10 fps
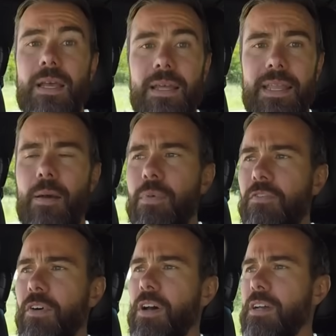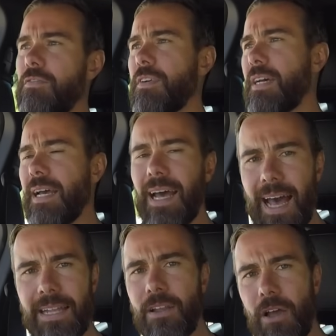Number 5,
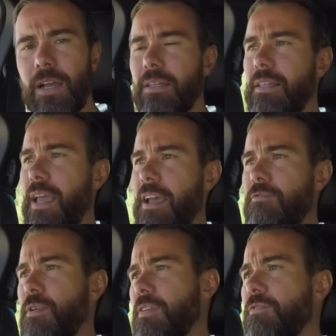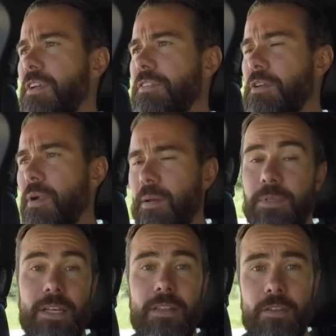unlike the F-150
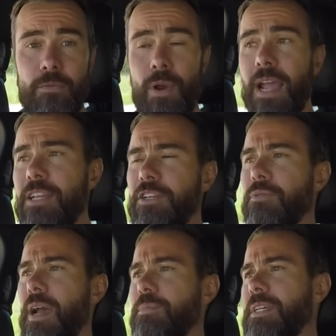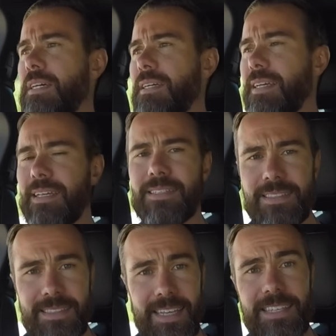Raptor, the Ranger Raptor
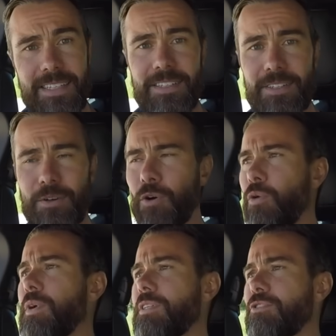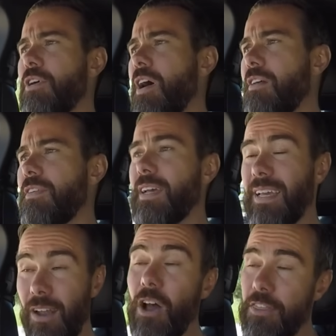isn't all-wheel drive,
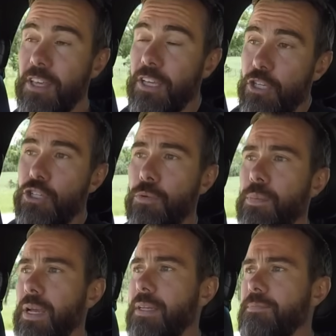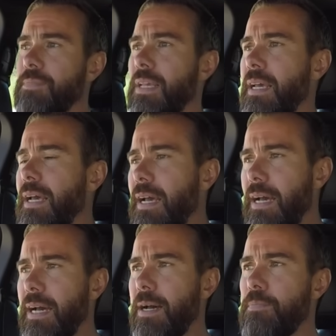and I think it should be.
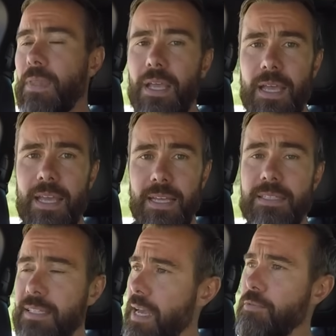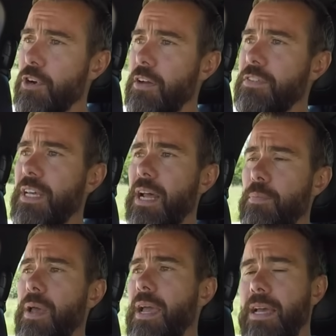It gets the same drive
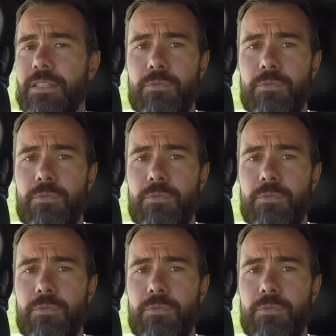setup as a